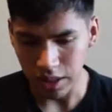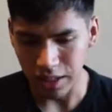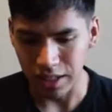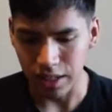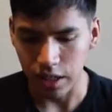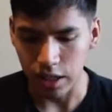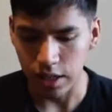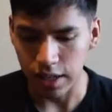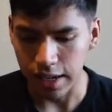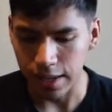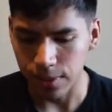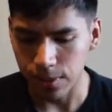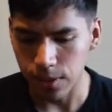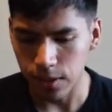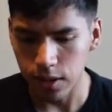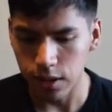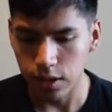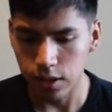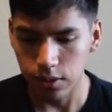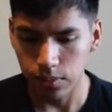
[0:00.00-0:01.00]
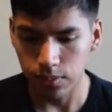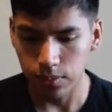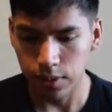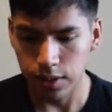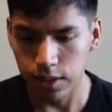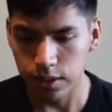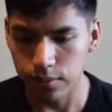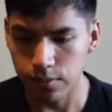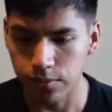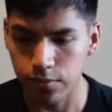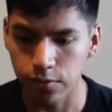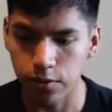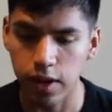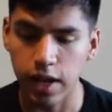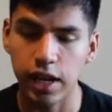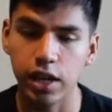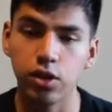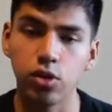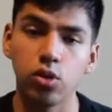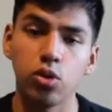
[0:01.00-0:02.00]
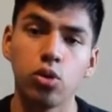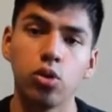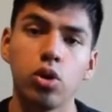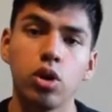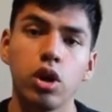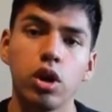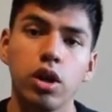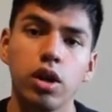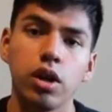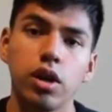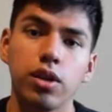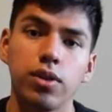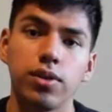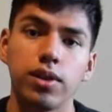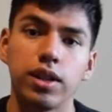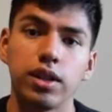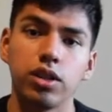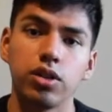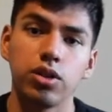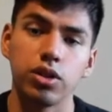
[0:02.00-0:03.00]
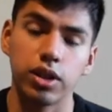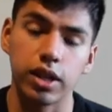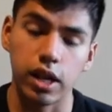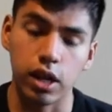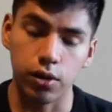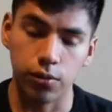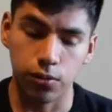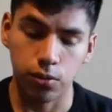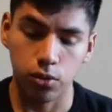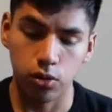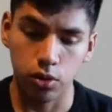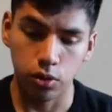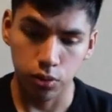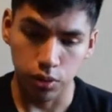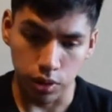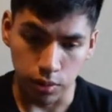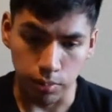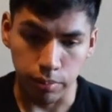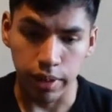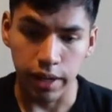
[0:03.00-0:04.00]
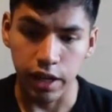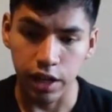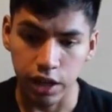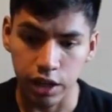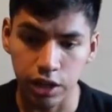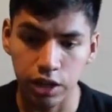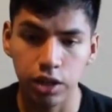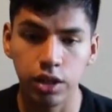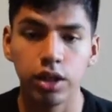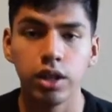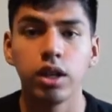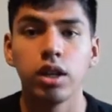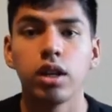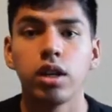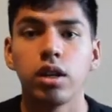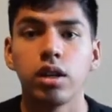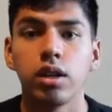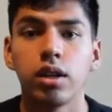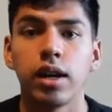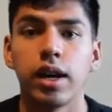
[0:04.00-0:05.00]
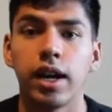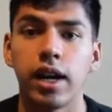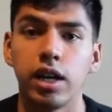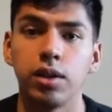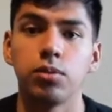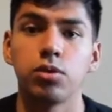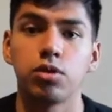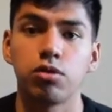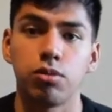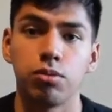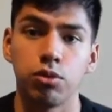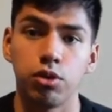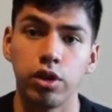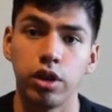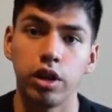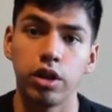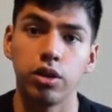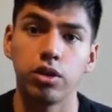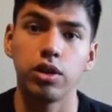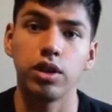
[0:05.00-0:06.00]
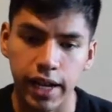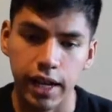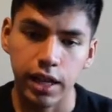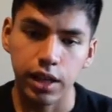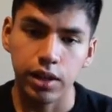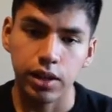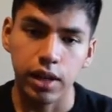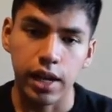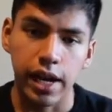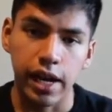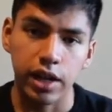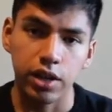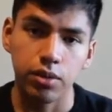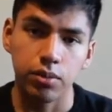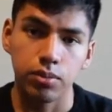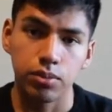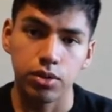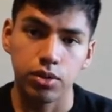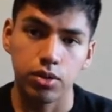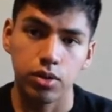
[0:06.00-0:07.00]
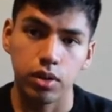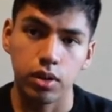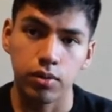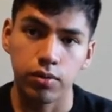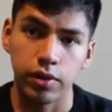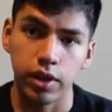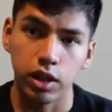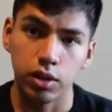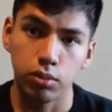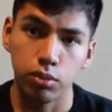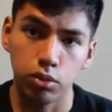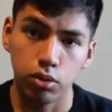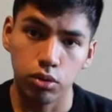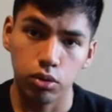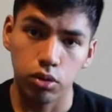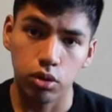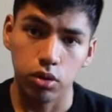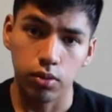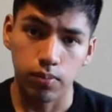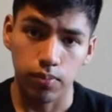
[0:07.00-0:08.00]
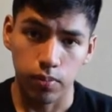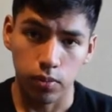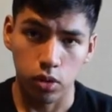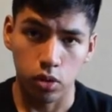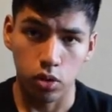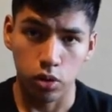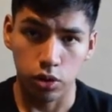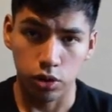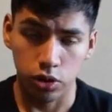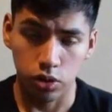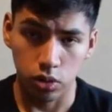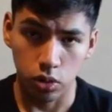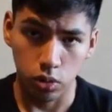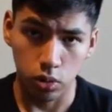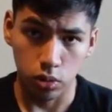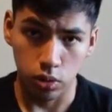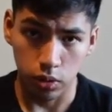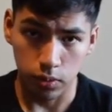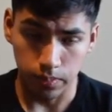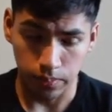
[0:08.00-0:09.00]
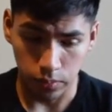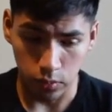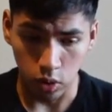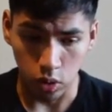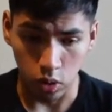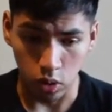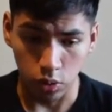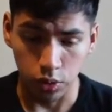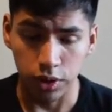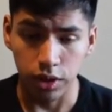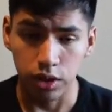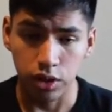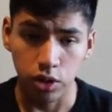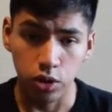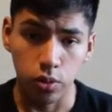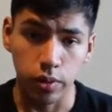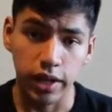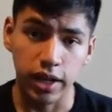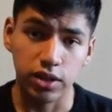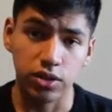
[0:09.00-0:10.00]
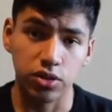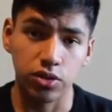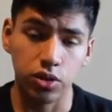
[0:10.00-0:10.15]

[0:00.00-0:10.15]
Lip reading: And I think the final thing to look out for when buying items from Grailed, buy items available or sold only in the US.